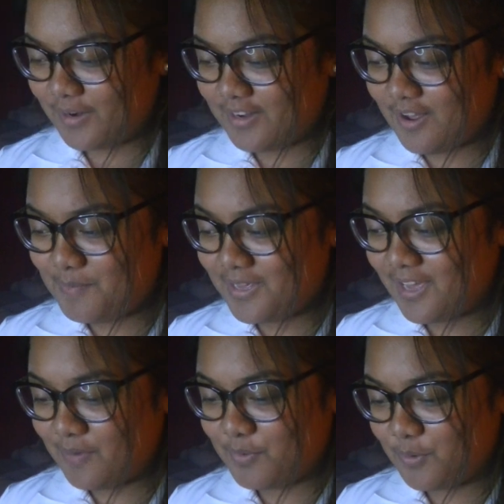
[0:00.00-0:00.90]
Right now I'm in
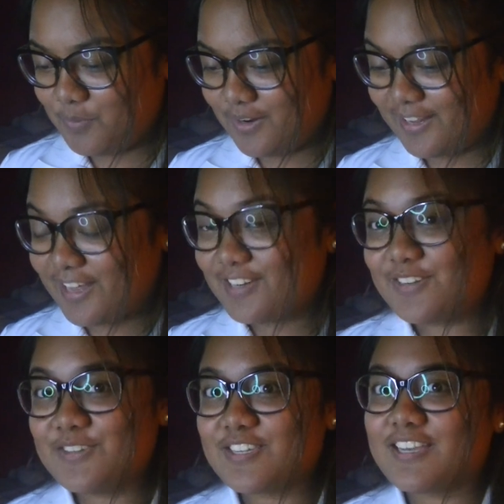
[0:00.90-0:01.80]
chem homework and
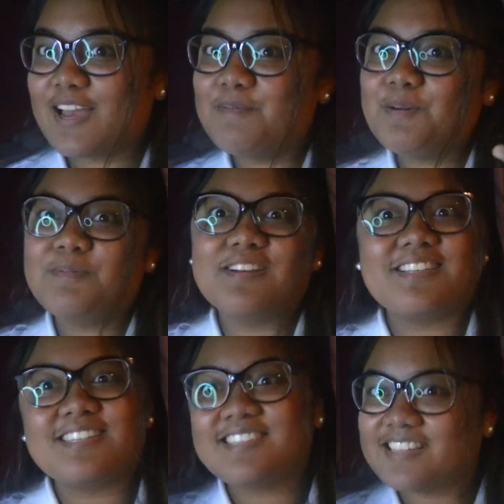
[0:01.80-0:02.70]
usually chem homework
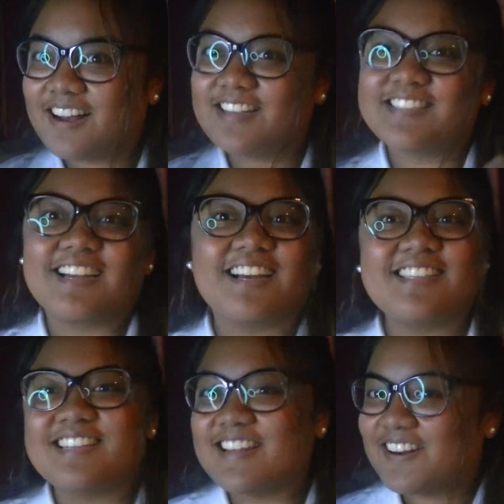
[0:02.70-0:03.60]
sucks like I
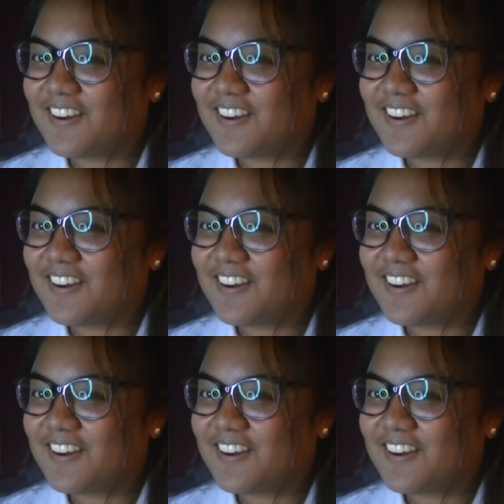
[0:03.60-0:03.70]
said